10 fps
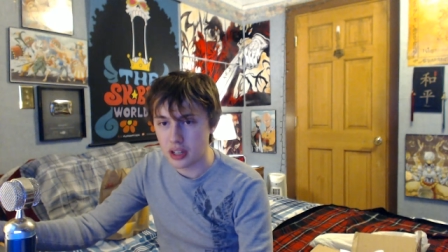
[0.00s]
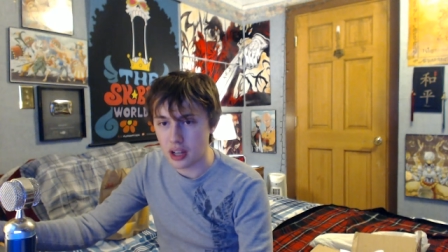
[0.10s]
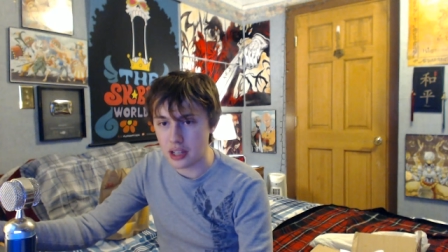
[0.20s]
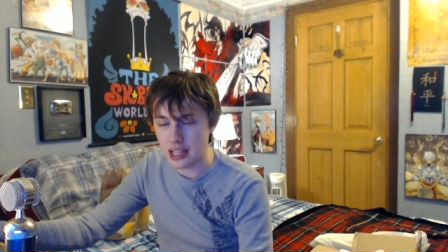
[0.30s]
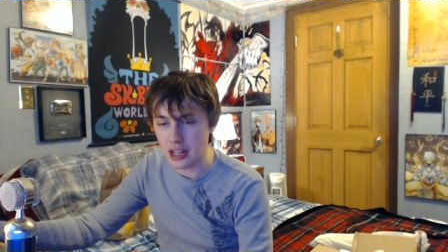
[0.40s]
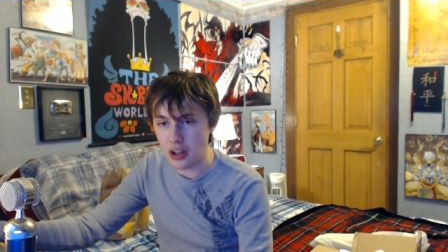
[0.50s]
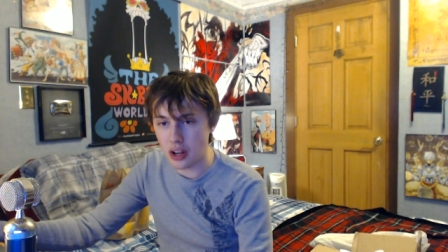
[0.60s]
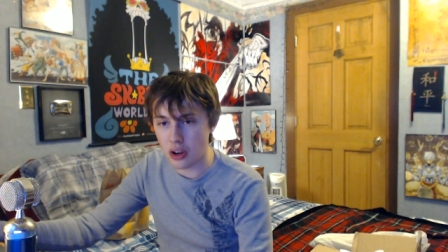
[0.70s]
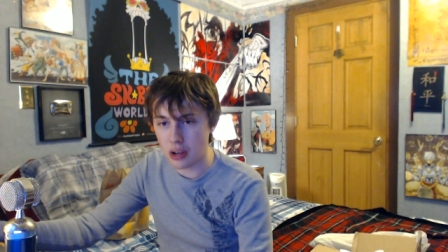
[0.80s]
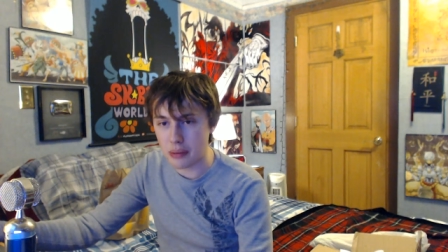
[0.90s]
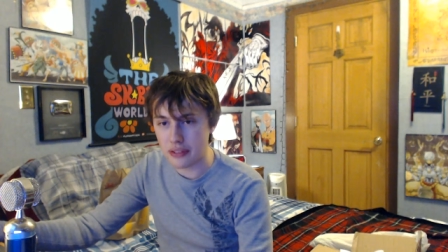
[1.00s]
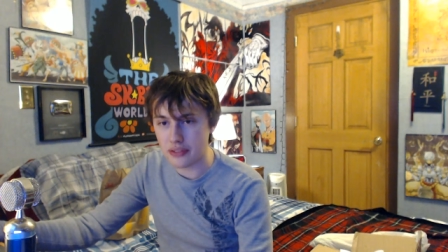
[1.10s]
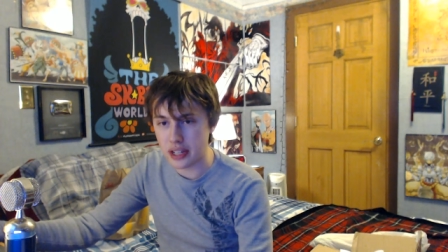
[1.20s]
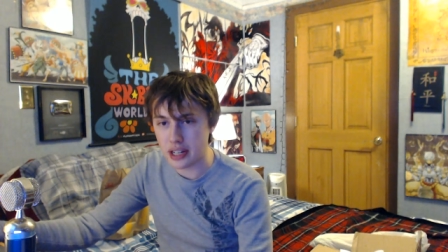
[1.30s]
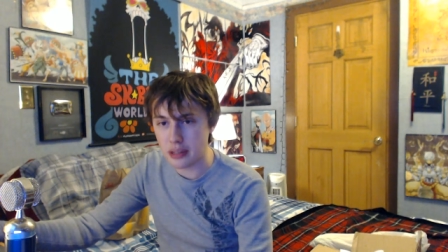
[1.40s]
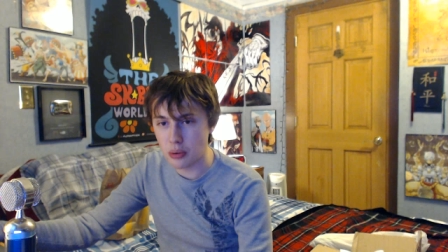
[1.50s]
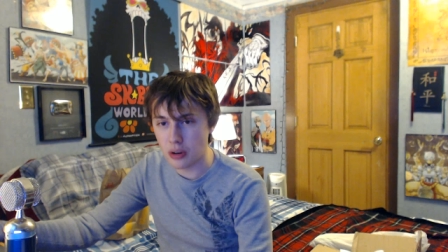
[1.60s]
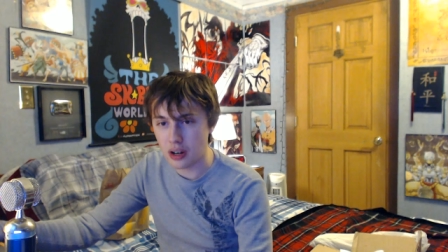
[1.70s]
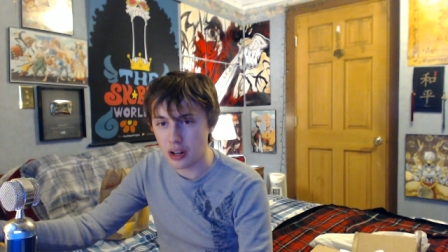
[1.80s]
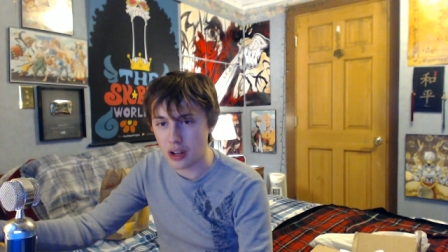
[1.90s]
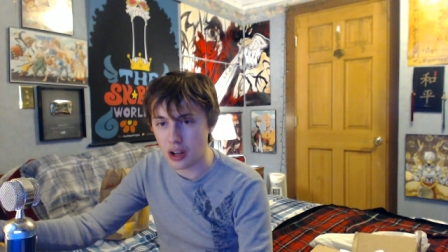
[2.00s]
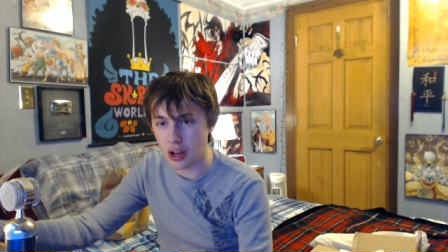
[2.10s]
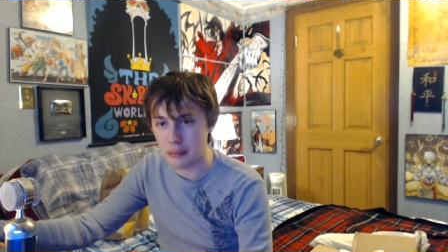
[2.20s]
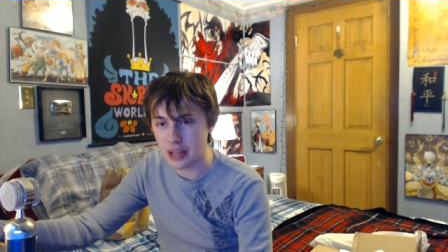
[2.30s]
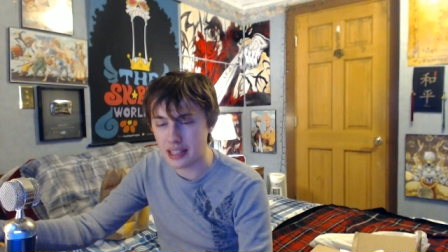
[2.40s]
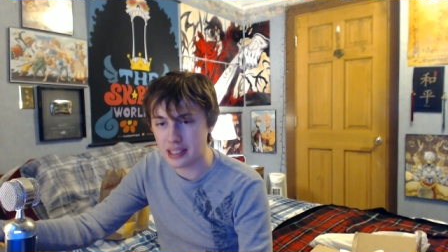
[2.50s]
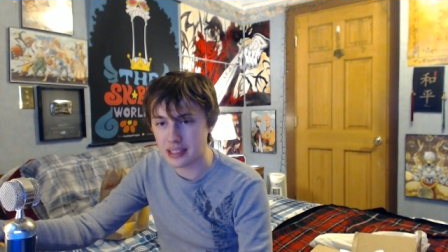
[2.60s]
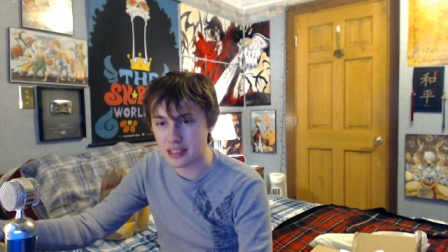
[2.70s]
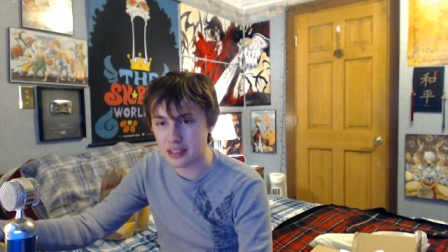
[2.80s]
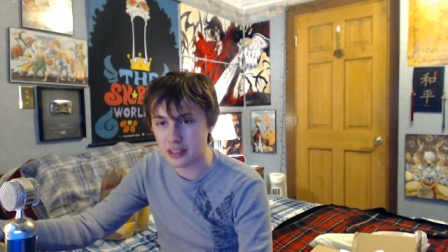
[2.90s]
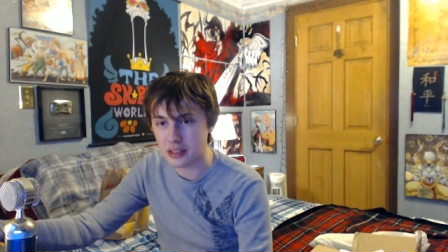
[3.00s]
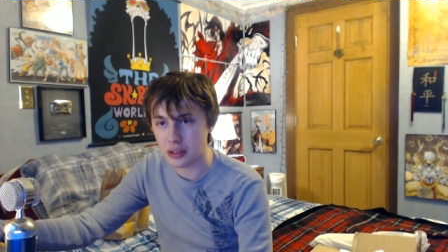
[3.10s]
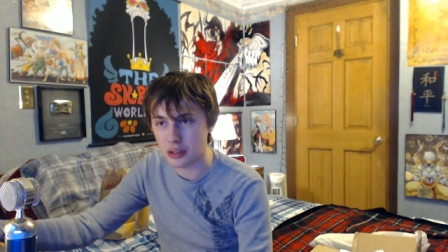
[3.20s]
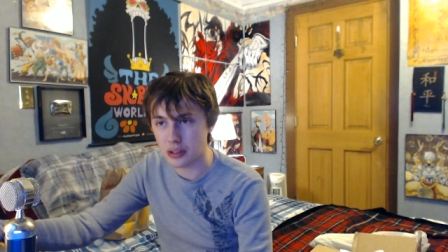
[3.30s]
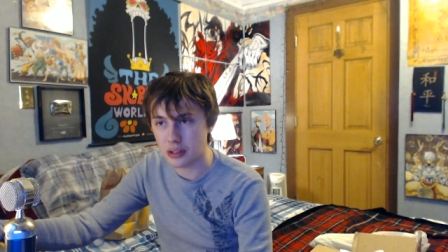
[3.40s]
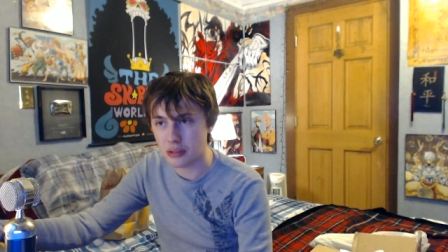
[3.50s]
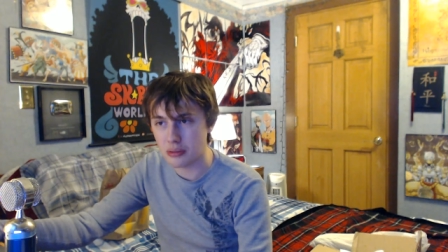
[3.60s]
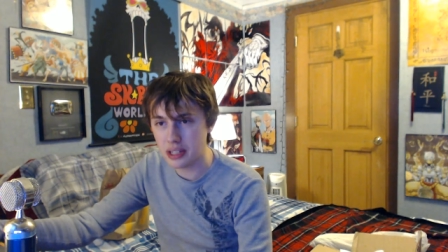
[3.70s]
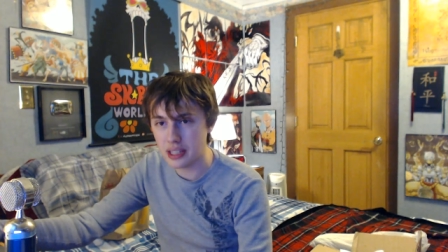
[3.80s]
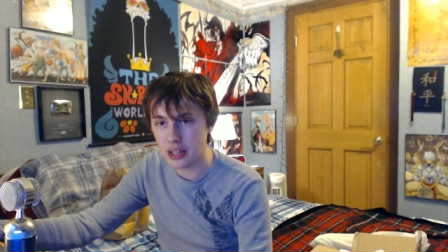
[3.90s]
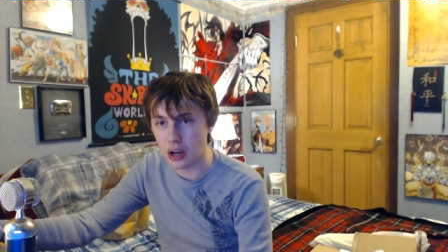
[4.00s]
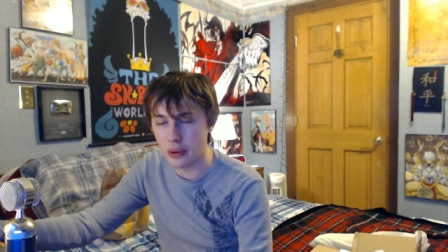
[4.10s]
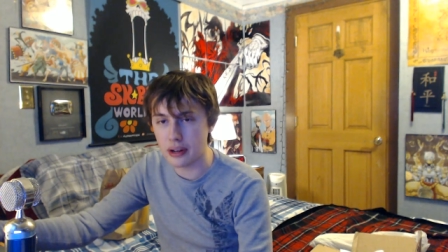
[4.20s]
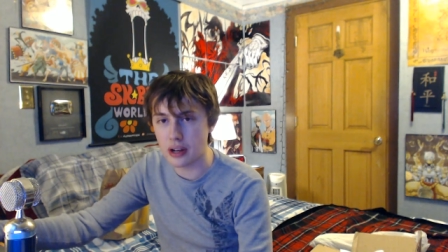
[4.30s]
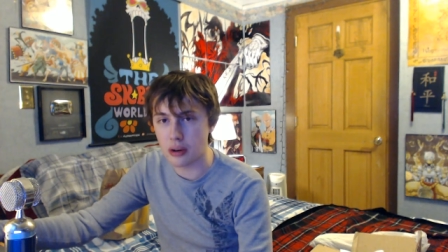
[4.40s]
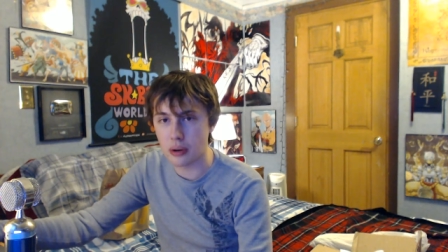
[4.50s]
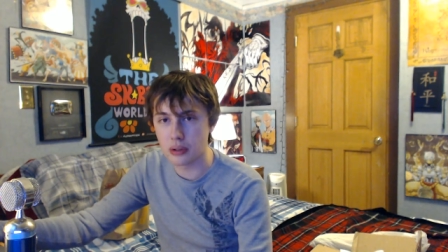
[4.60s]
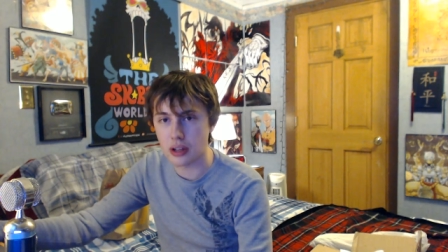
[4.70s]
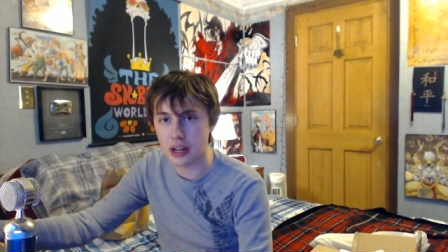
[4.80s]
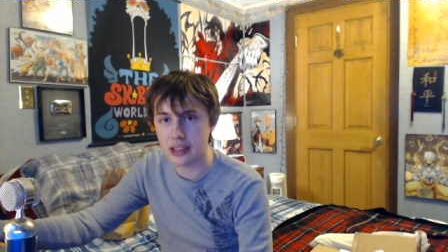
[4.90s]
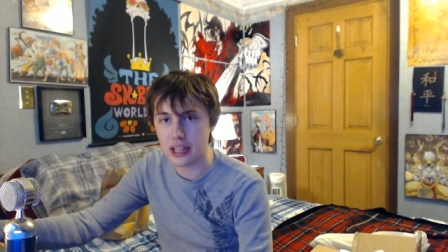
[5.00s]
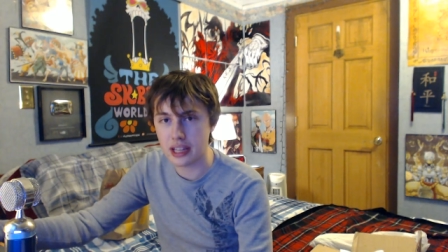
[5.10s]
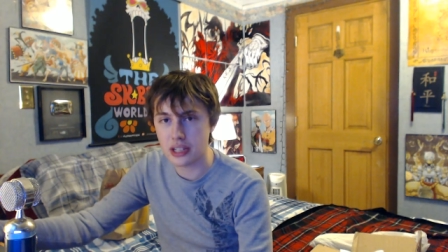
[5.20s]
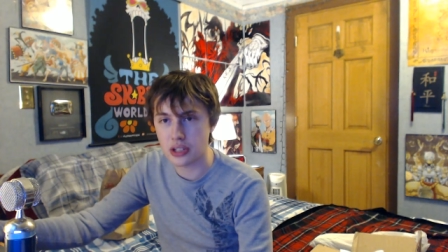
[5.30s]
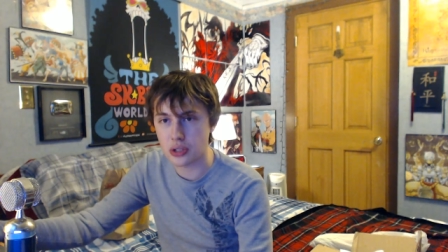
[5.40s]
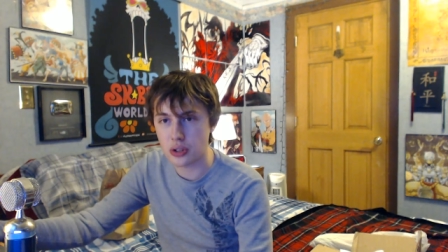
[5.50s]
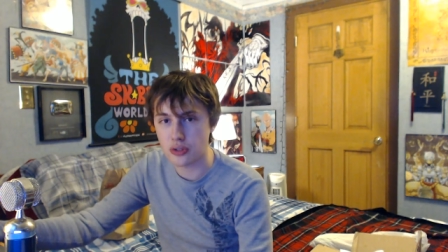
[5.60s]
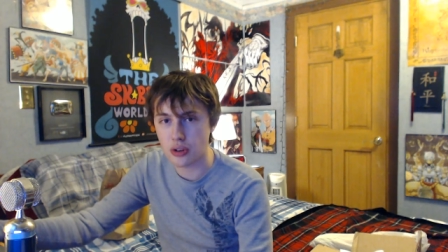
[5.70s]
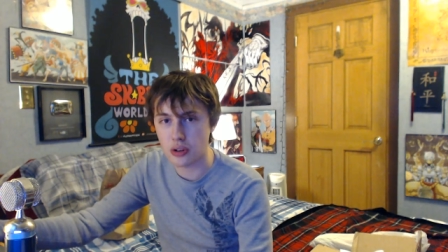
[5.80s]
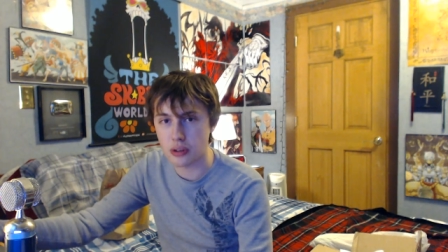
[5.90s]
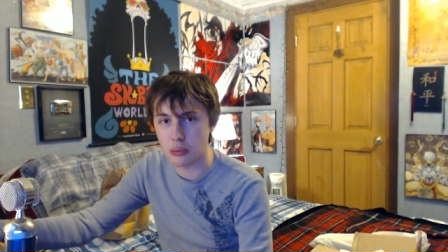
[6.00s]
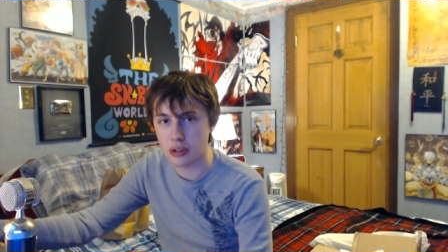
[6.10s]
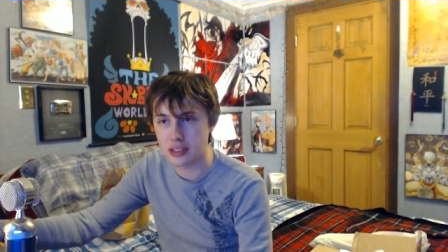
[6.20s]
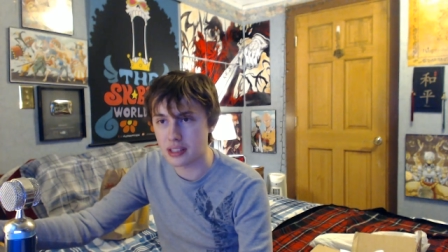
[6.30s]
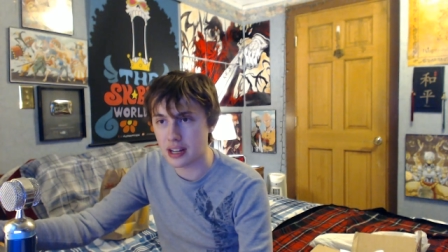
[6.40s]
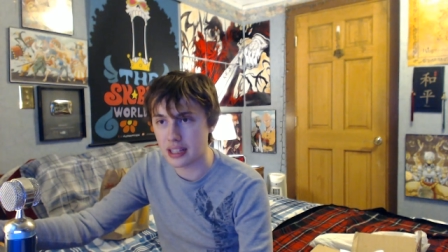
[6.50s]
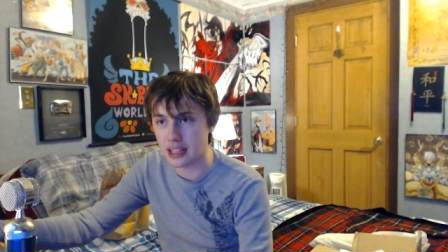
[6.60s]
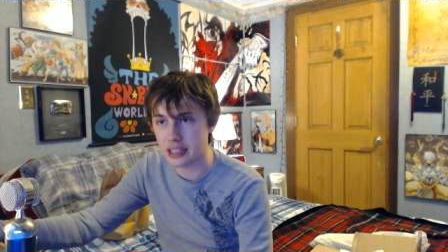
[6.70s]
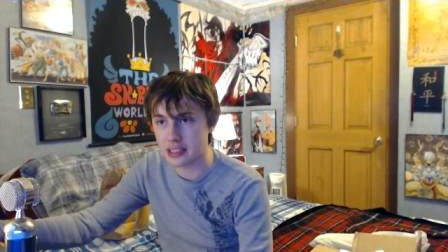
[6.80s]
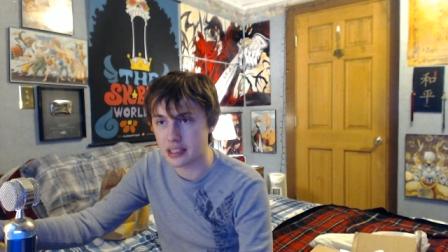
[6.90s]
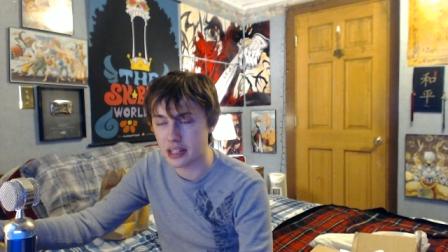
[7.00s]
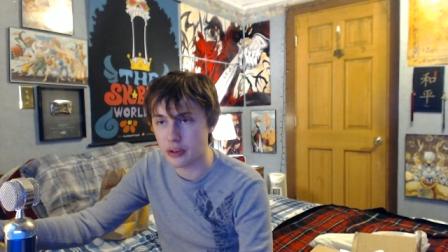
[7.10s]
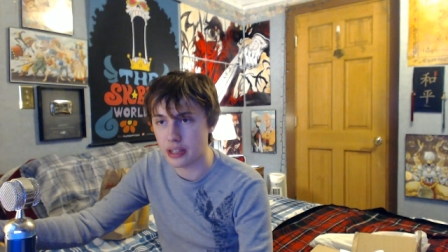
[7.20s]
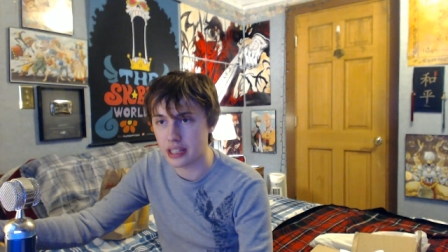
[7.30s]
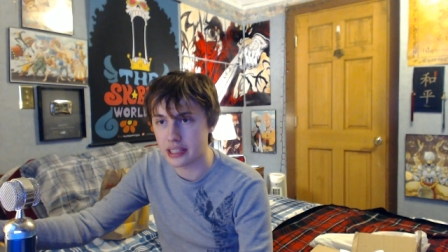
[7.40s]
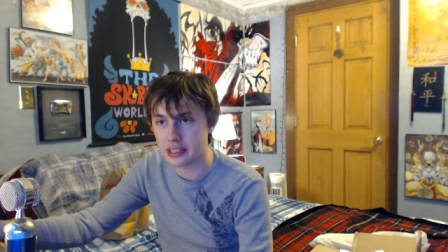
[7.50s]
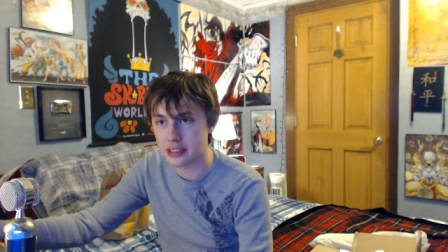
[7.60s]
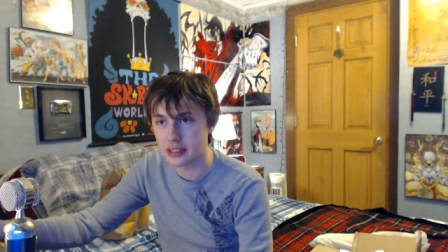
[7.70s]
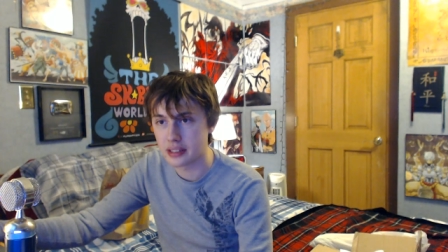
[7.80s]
Is that not on my feed anymore? Oh man, that's really. Oh wait, no, no. Hold on. I think I could just search for the ones that I liked because I know I liked it.